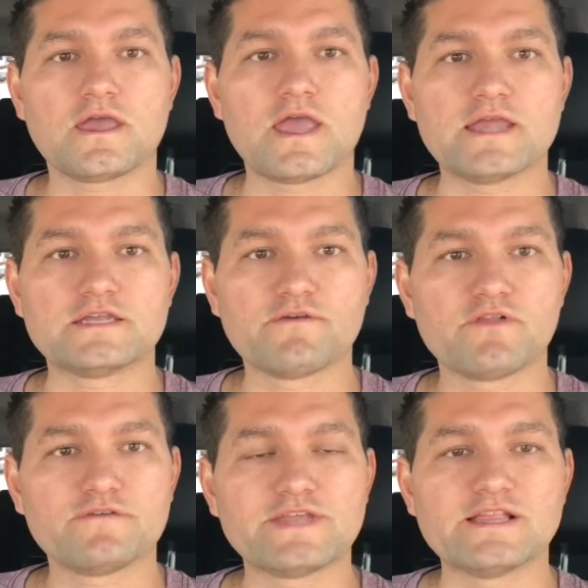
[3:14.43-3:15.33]
a Tough
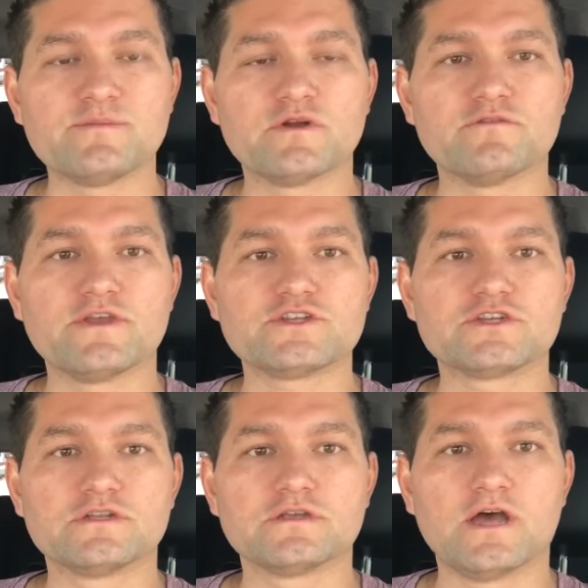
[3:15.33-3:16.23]
Love Daily
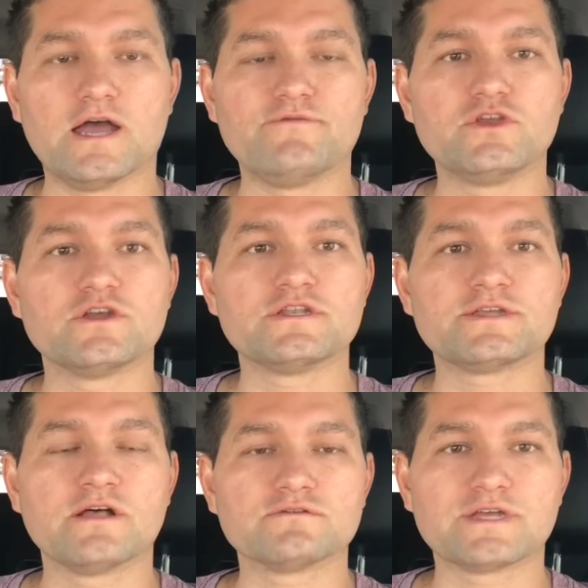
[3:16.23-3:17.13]
Motivation. If you couldn't
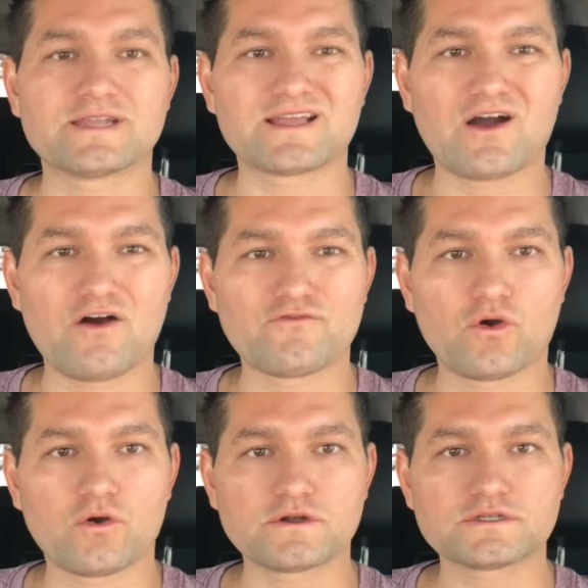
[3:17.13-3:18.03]
tell, it was on a golf
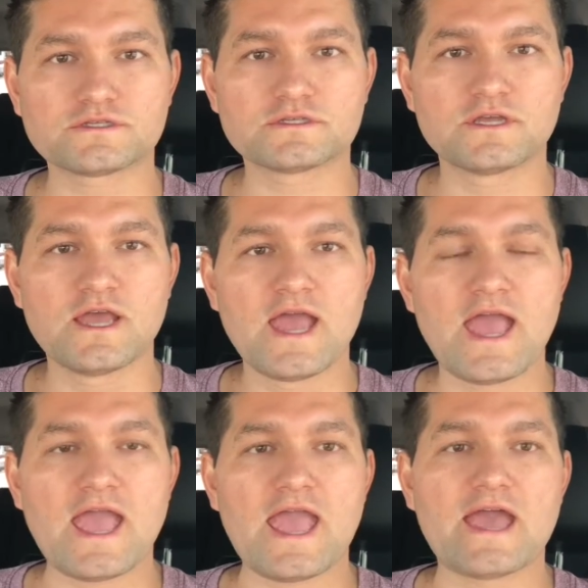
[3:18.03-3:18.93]
course.
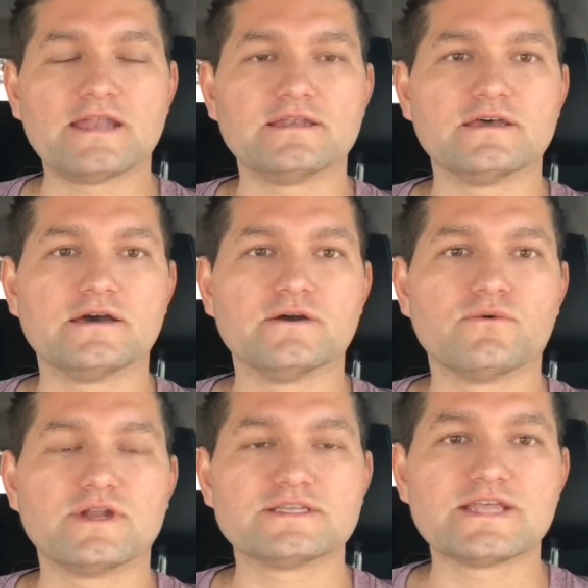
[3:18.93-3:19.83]
And
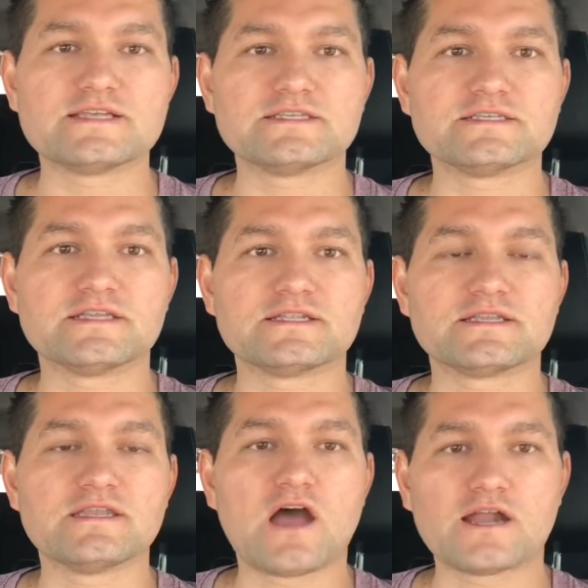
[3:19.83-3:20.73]
what it says is
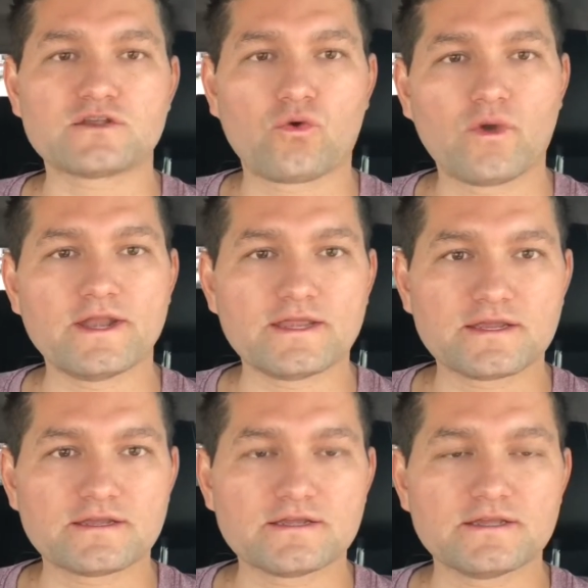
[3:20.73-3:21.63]
that not
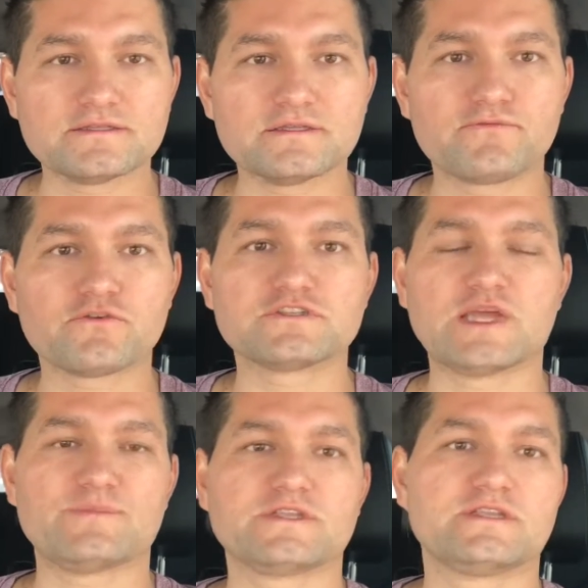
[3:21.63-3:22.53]
quitting is the first
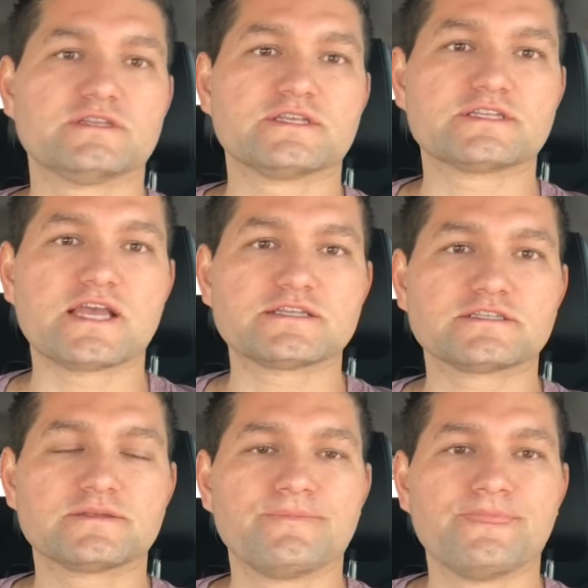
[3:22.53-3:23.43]
step to
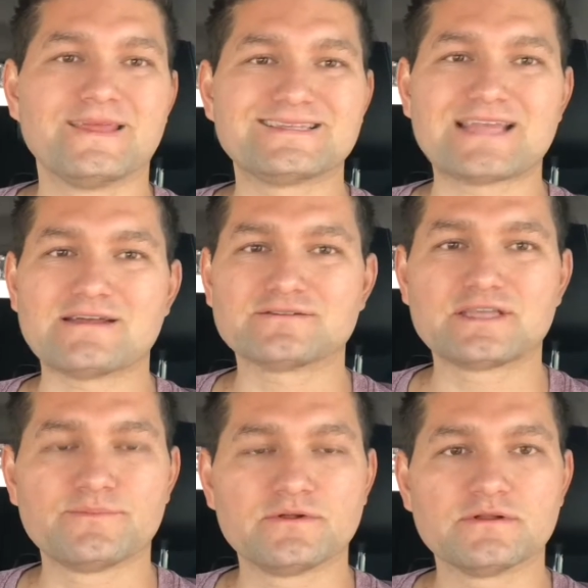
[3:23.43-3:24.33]
success. It sounds
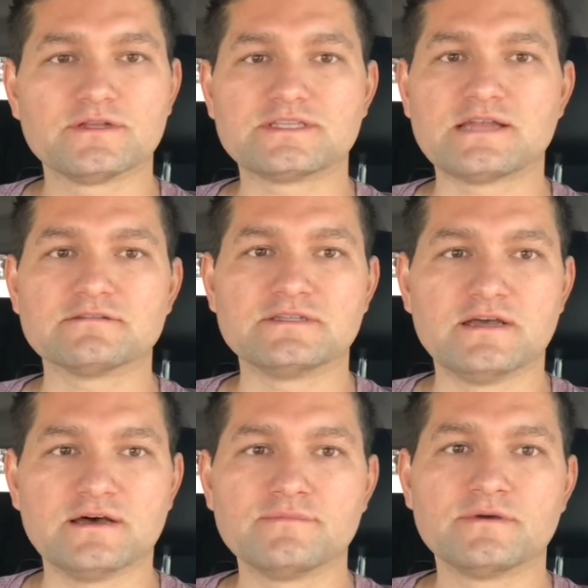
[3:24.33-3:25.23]
simple, it sounds
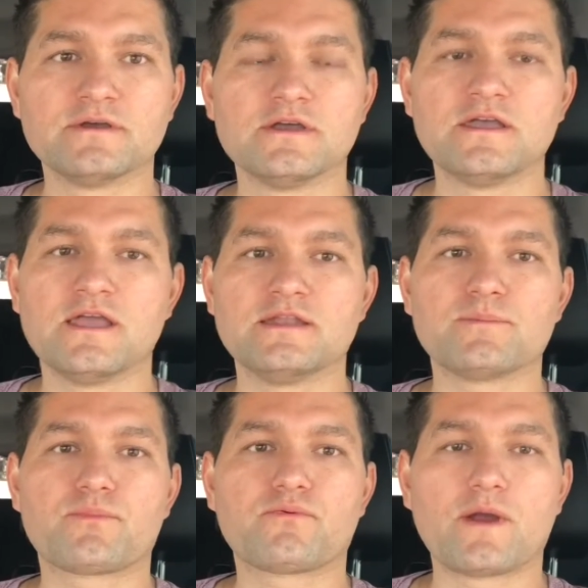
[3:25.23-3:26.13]
dumb, and
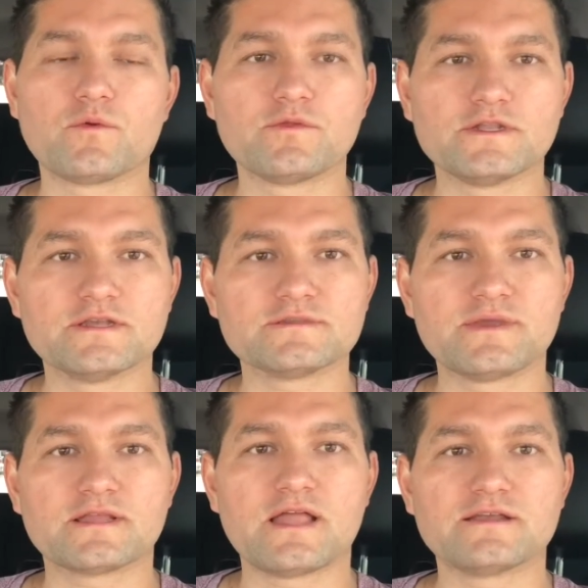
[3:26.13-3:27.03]
it probably doesn't
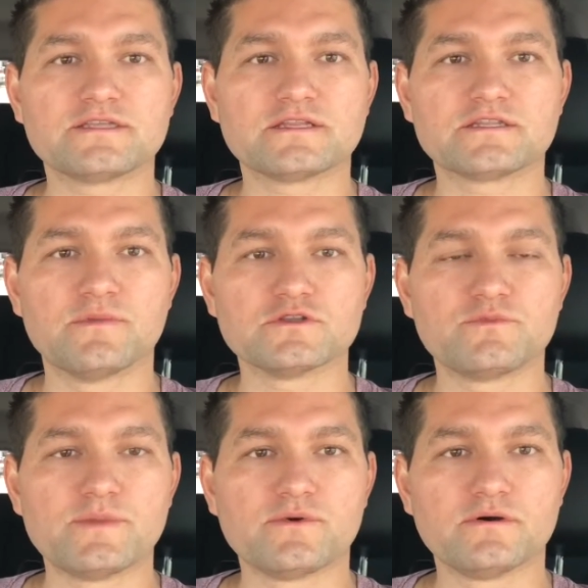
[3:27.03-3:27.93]
make a lot of sense to most
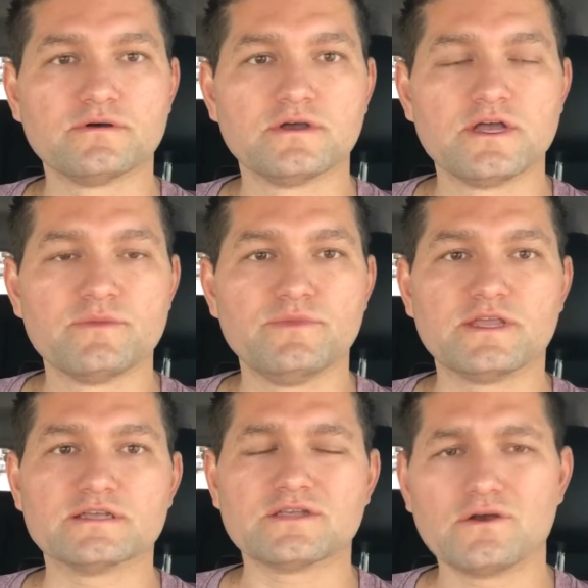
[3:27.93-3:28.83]
people
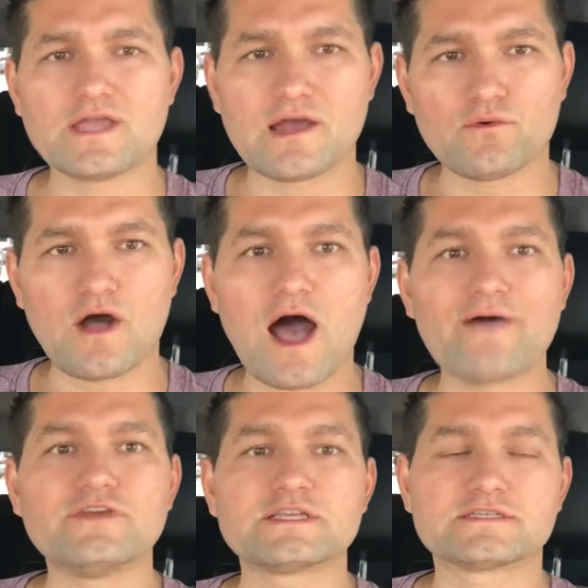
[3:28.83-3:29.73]
because, oh yeah, well
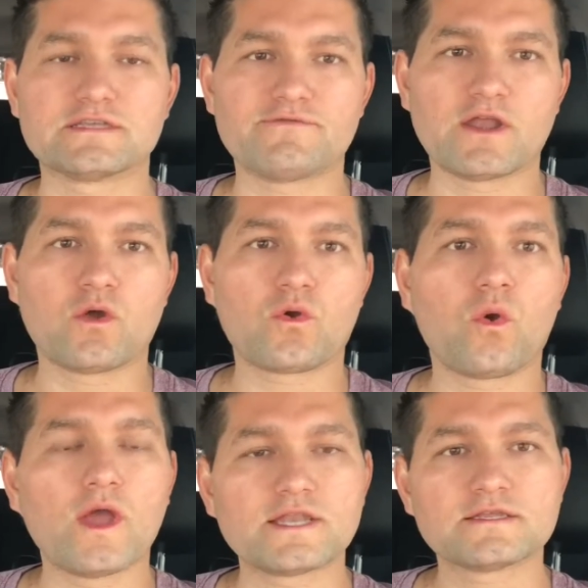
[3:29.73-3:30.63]
obviously if I don't
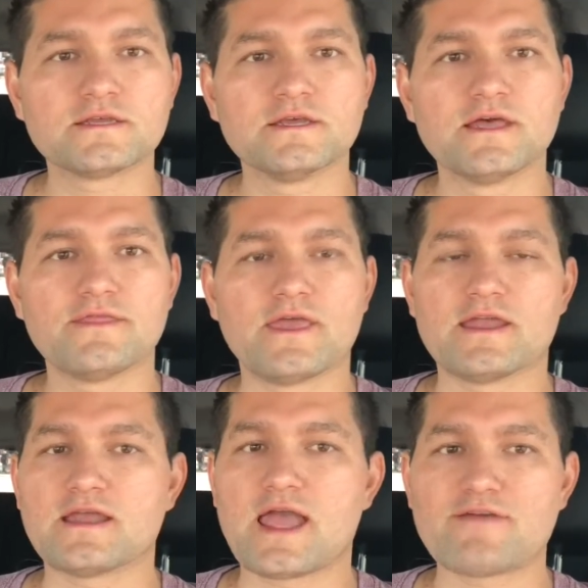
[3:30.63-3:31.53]
quit,
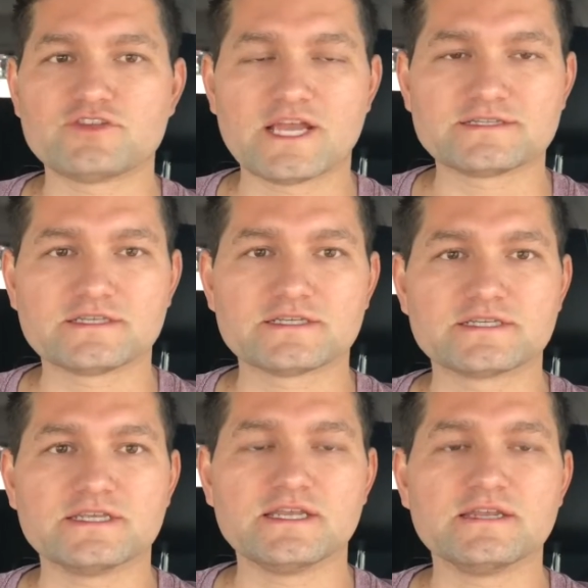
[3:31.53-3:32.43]
then I have a chance to
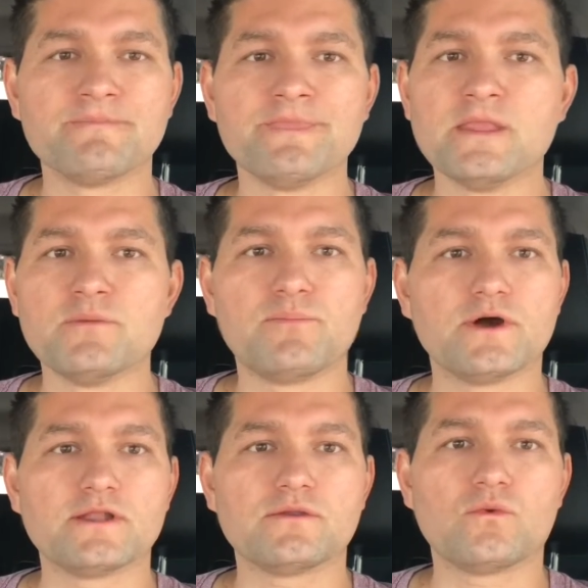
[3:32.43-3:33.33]
succeed.
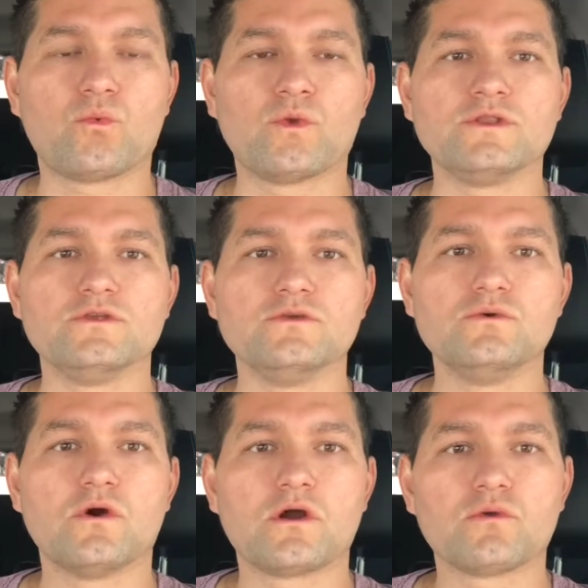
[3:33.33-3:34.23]
But when
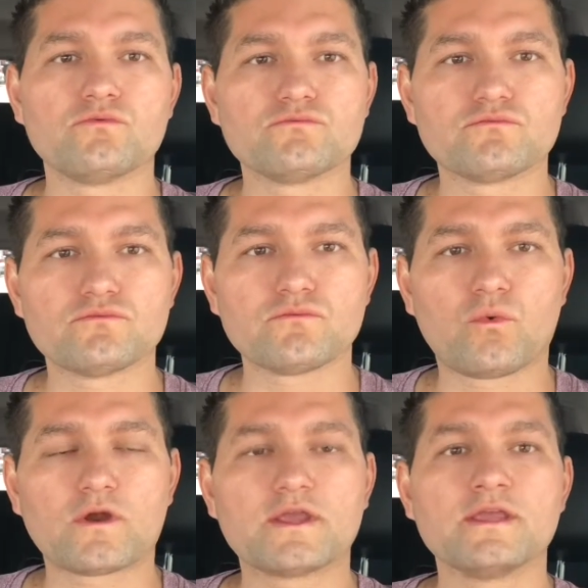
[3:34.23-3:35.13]
you are
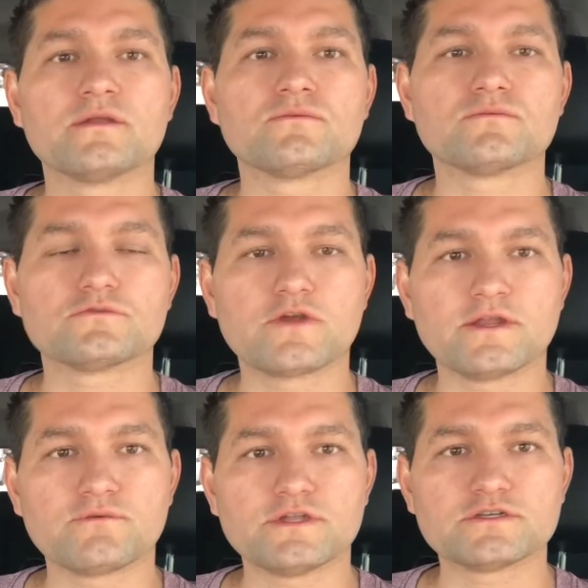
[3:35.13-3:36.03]
working and
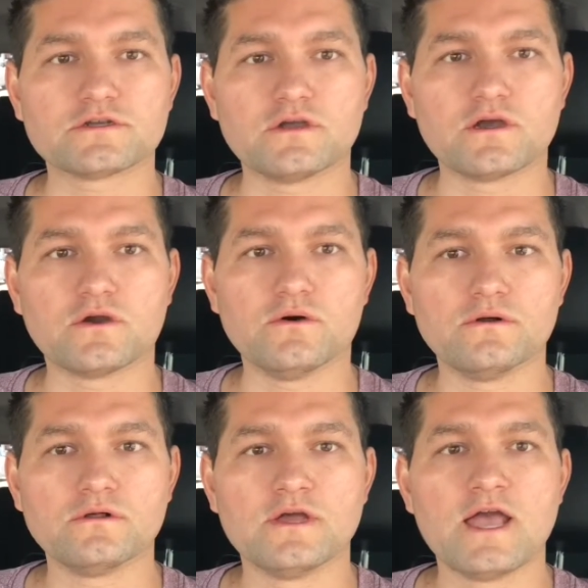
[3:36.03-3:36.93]
trying to reach a
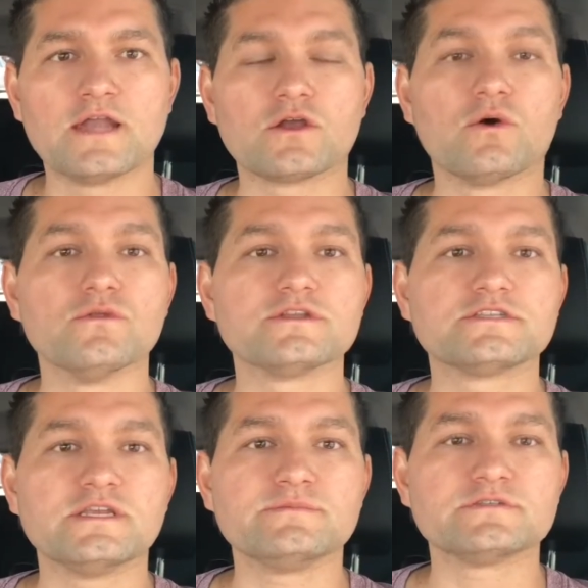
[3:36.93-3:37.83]
goal, and a goal that
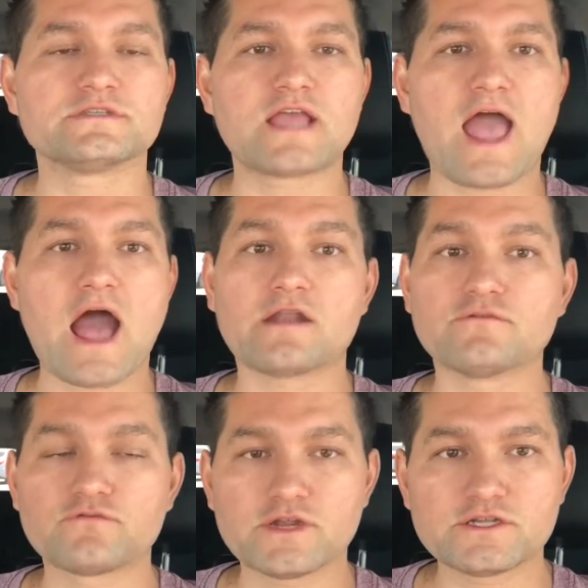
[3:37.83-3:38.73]
seems out
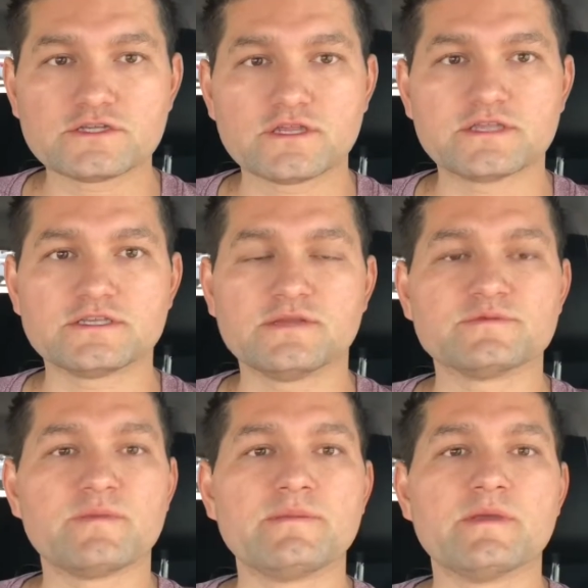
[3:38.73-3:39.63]
of reach, that
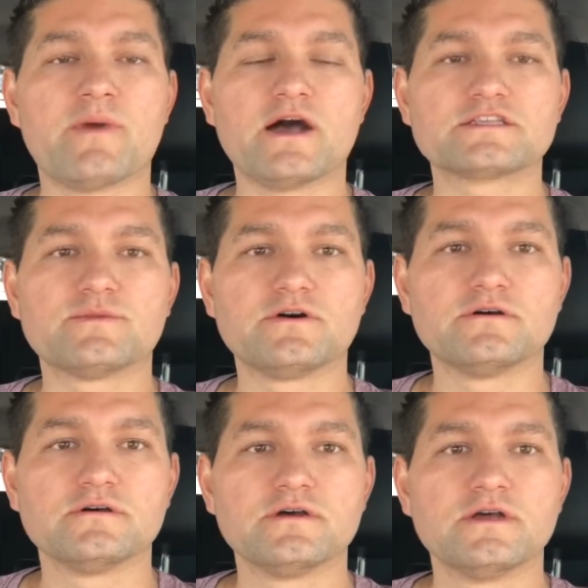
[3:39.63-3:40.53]
seems maybe impossible,